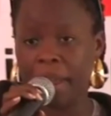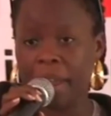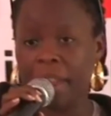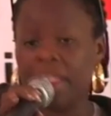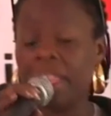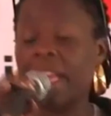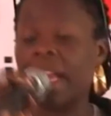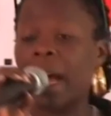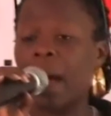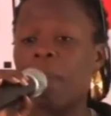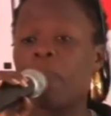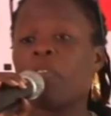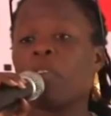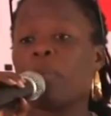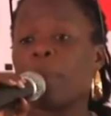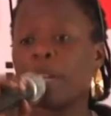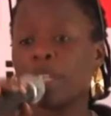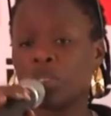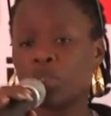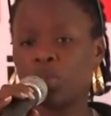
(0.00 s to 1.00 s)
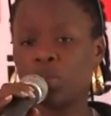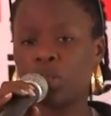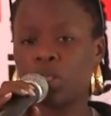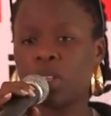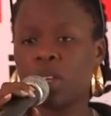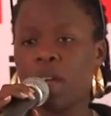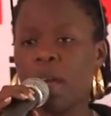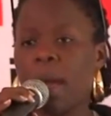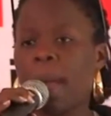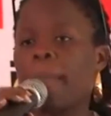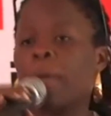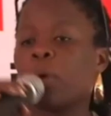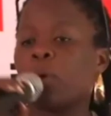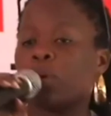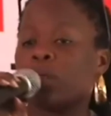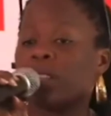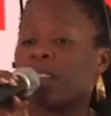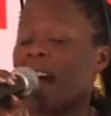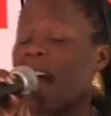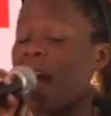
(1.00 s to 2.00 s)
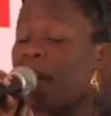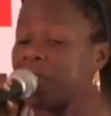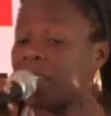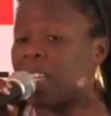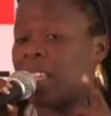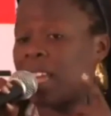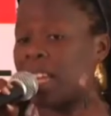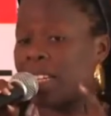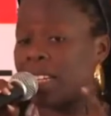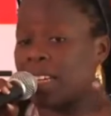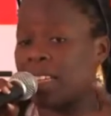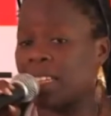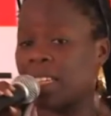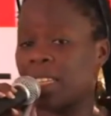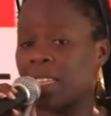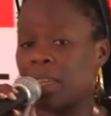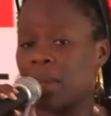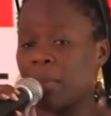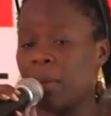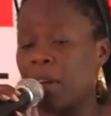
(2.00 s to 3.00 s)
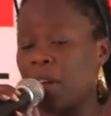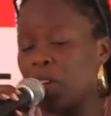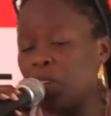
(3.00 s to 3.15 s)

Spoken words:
They come for my shows. Because after that, I tell them,